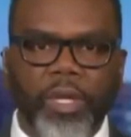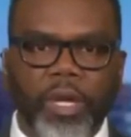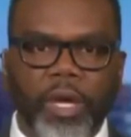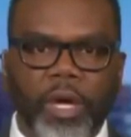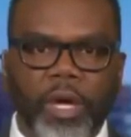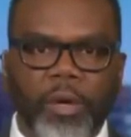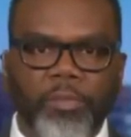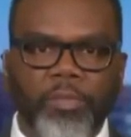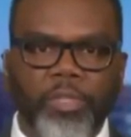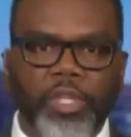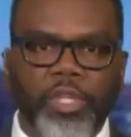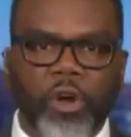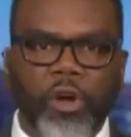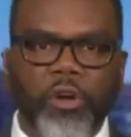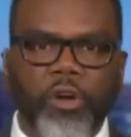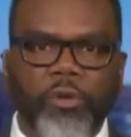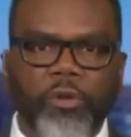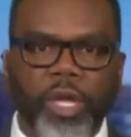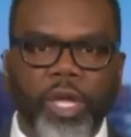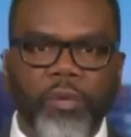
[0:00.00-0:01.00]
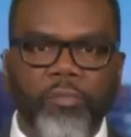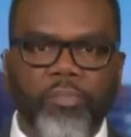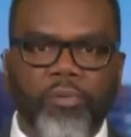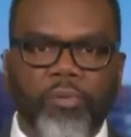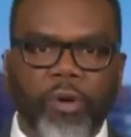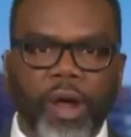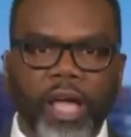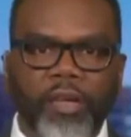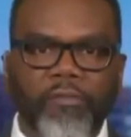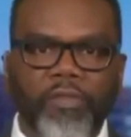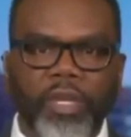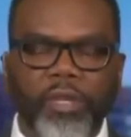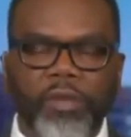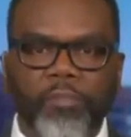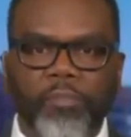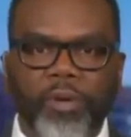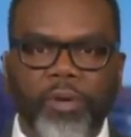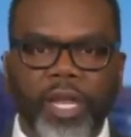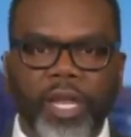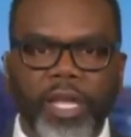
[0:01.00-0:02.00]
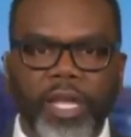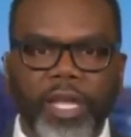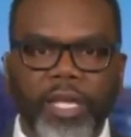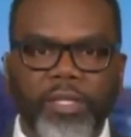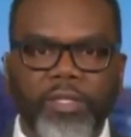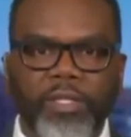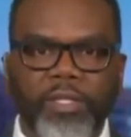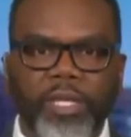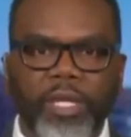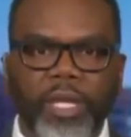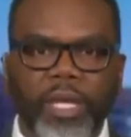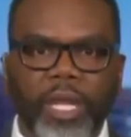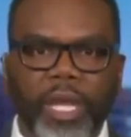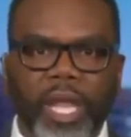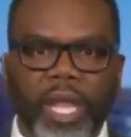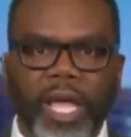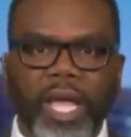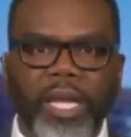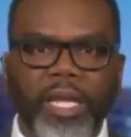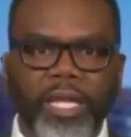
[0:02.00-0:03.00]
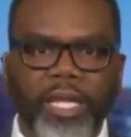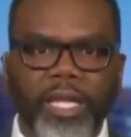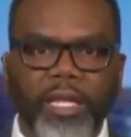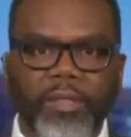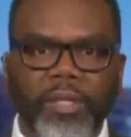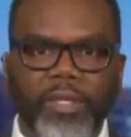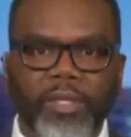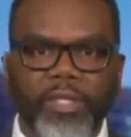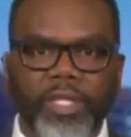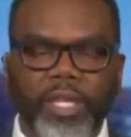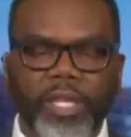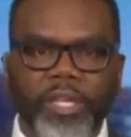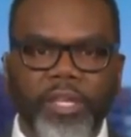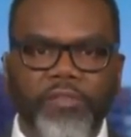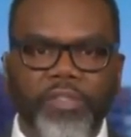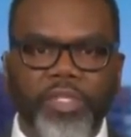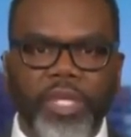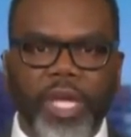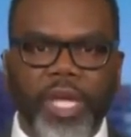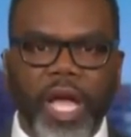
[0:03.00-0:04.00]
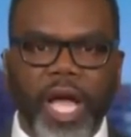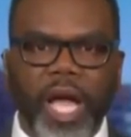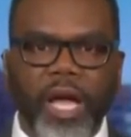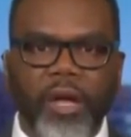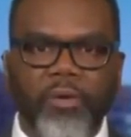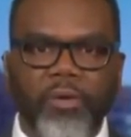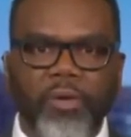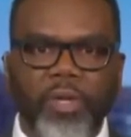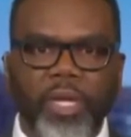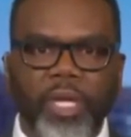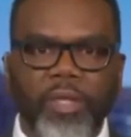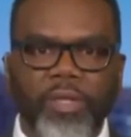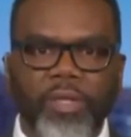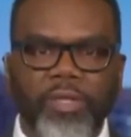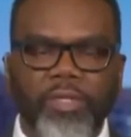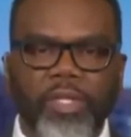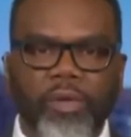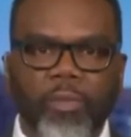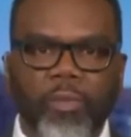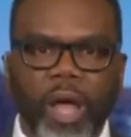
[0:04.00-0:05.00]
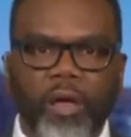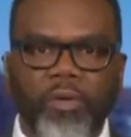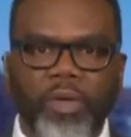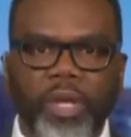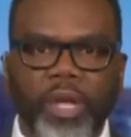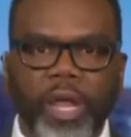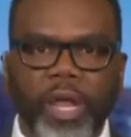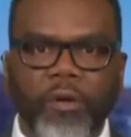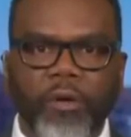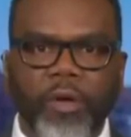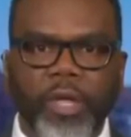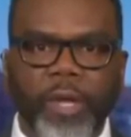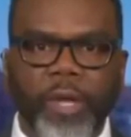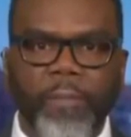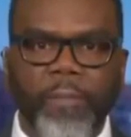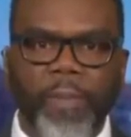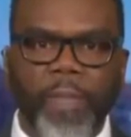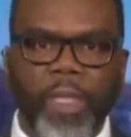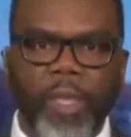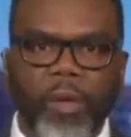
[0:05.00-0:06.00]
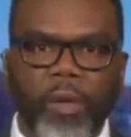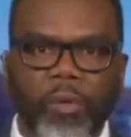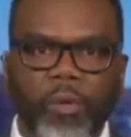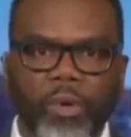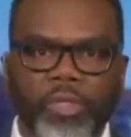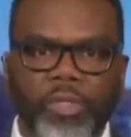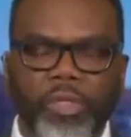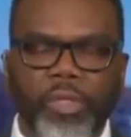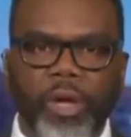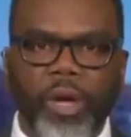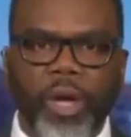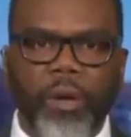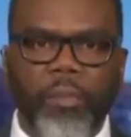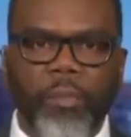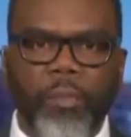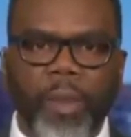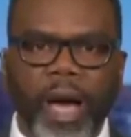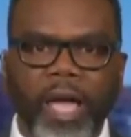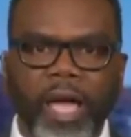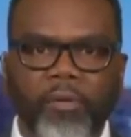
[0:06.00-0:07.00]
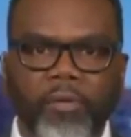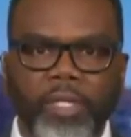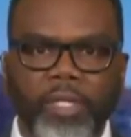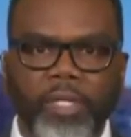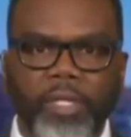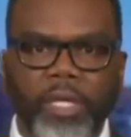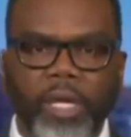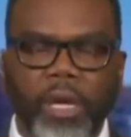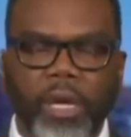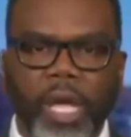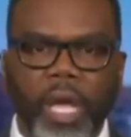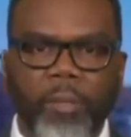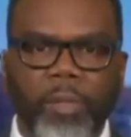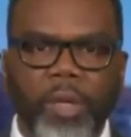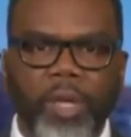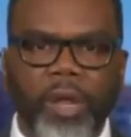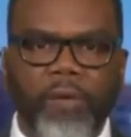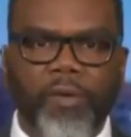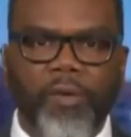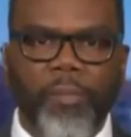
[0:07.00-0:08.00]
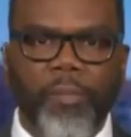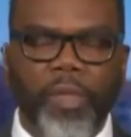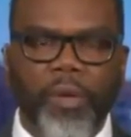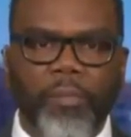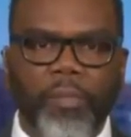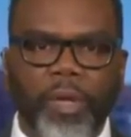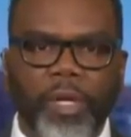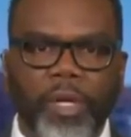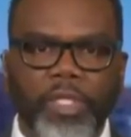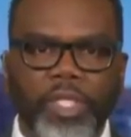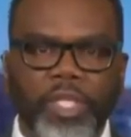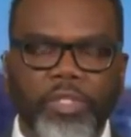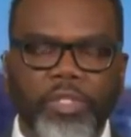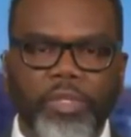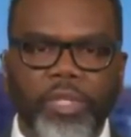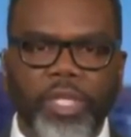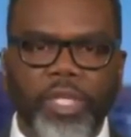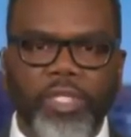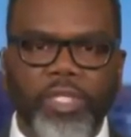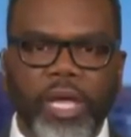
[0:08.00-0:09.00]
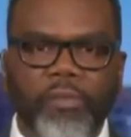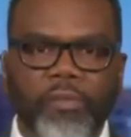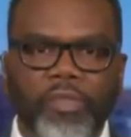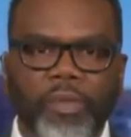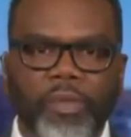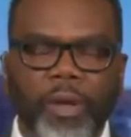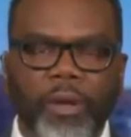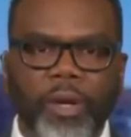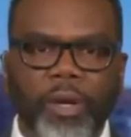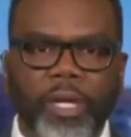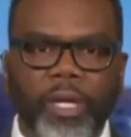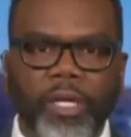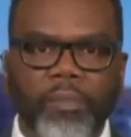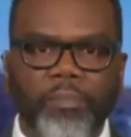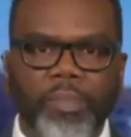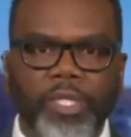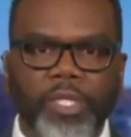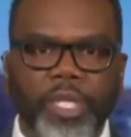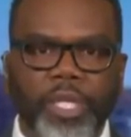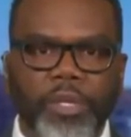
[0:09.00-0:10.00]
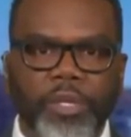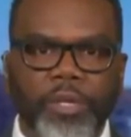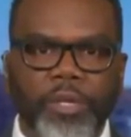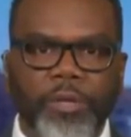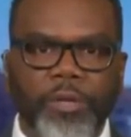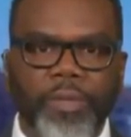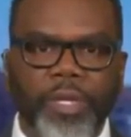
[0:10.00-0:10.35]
chartering private planes landing in the city of Chicago and the surrounding area with migrants coming up from the Central and South America in particular.